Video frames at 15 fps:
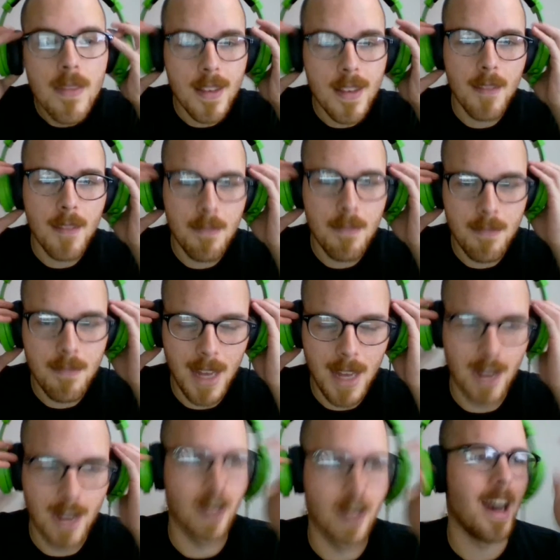I don't
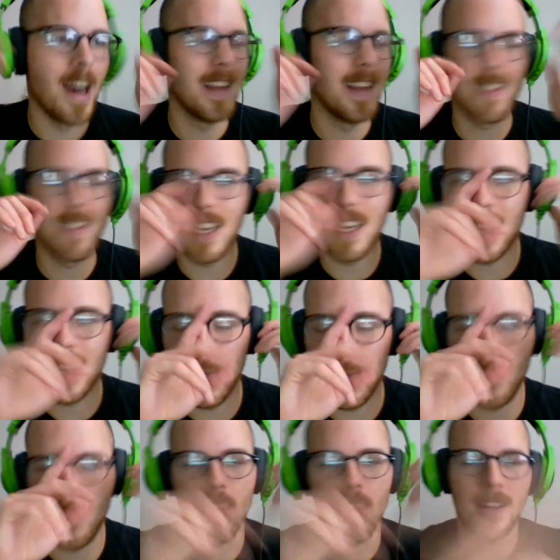know. I just kind of keep it
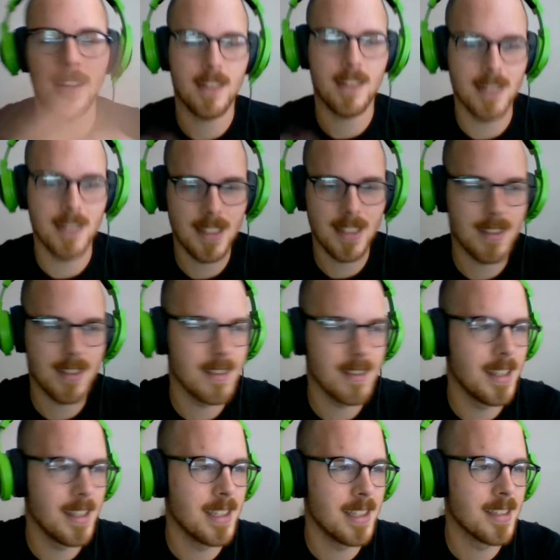around because
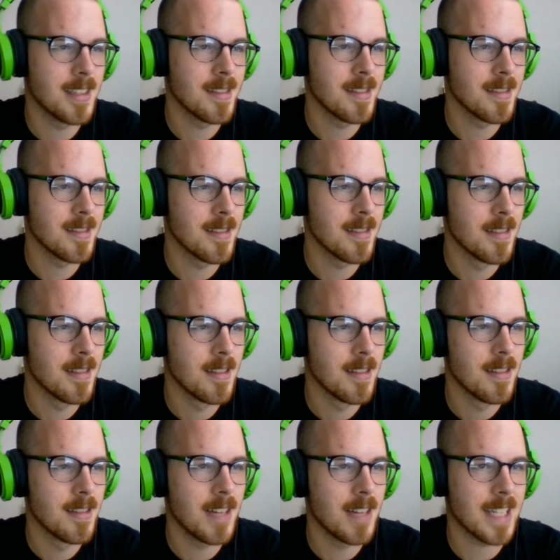it's
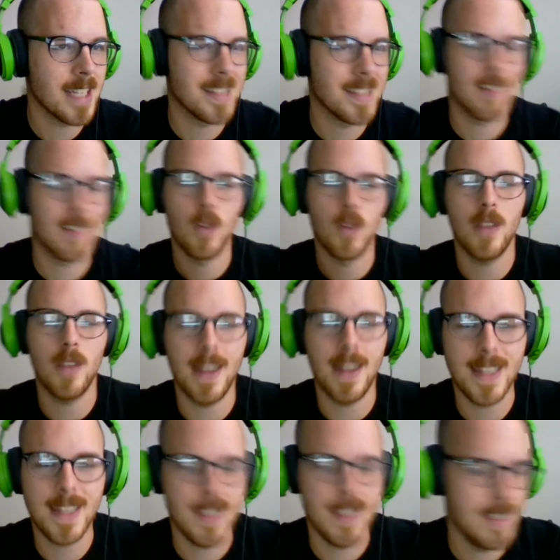a cool
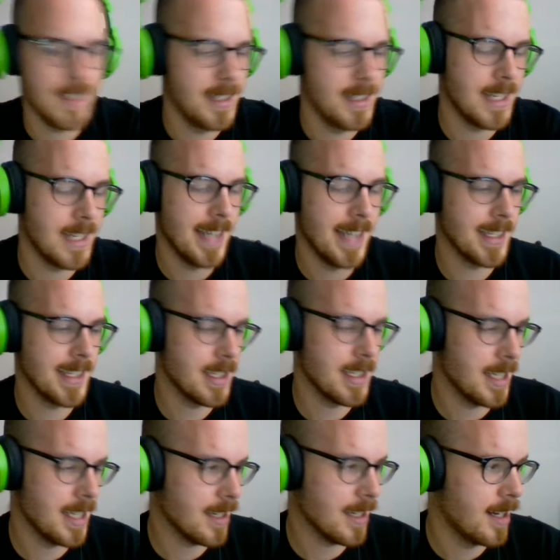desk
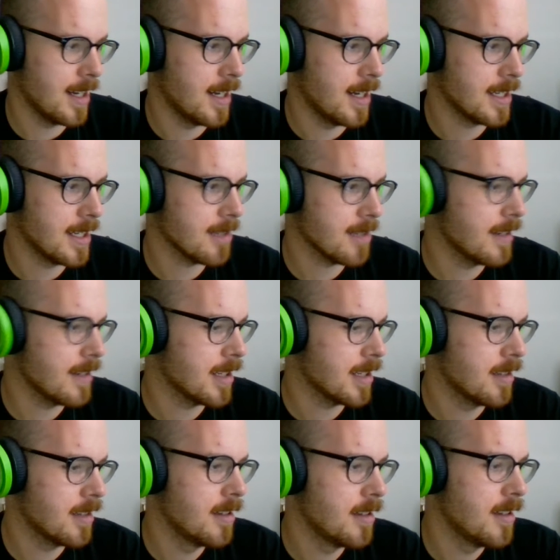
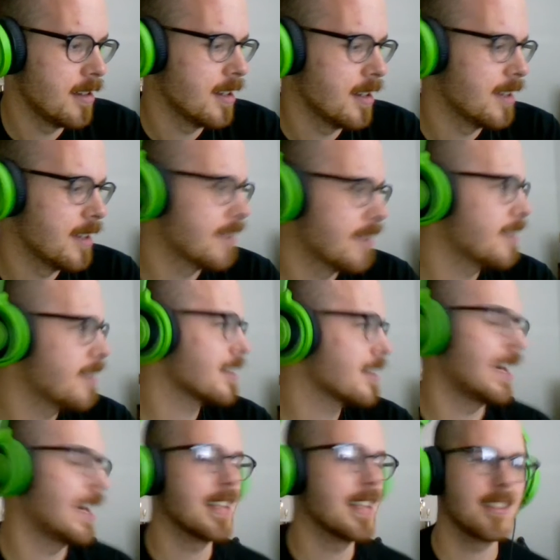decoration. So it just
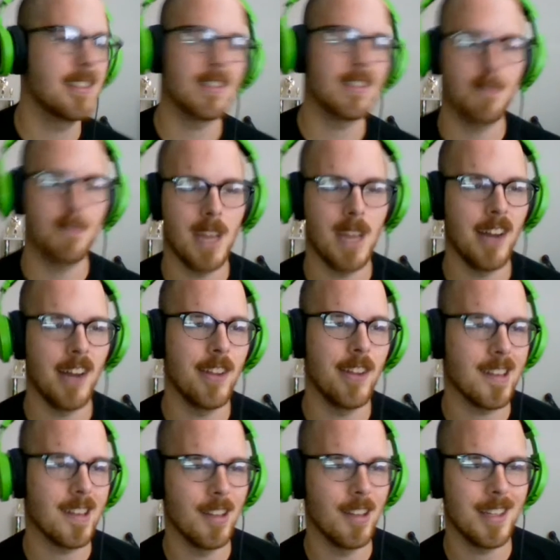kind of sits behind there
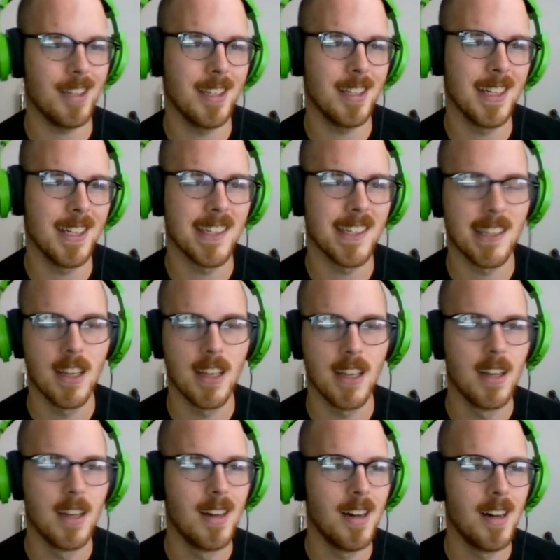collecting dust.
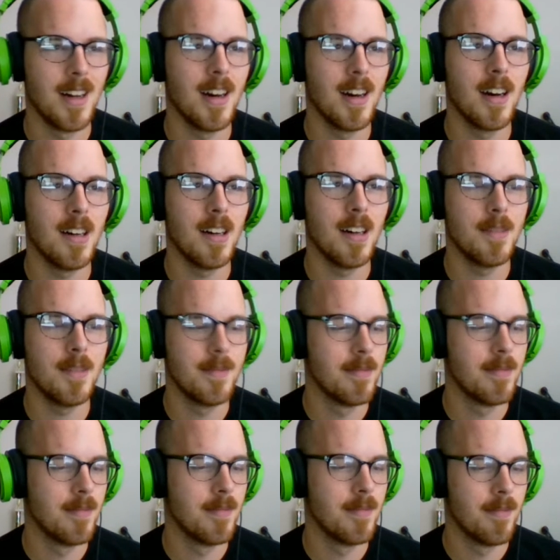But
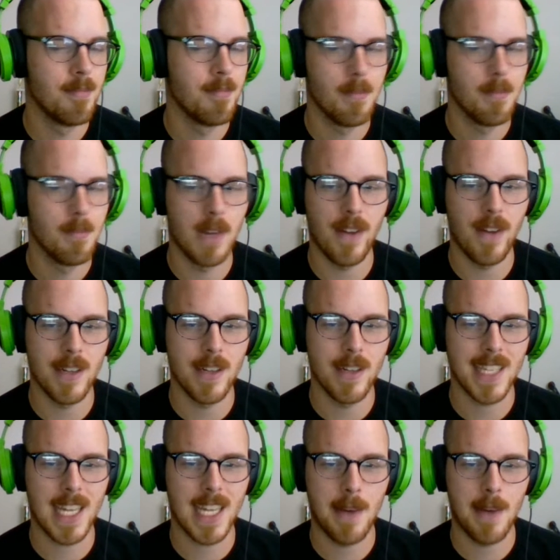if I was
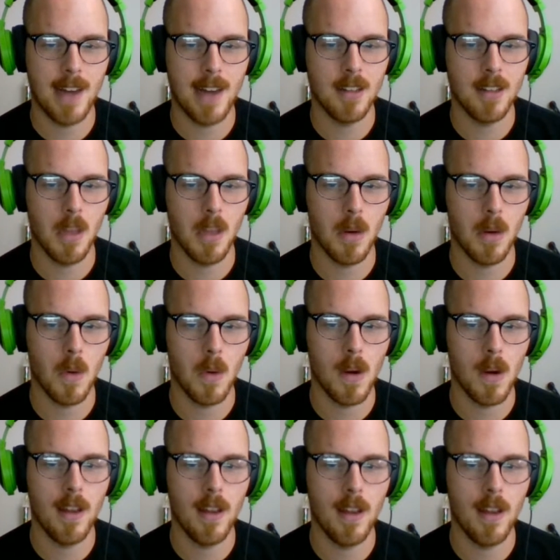thinking about it, I totally would have wore it.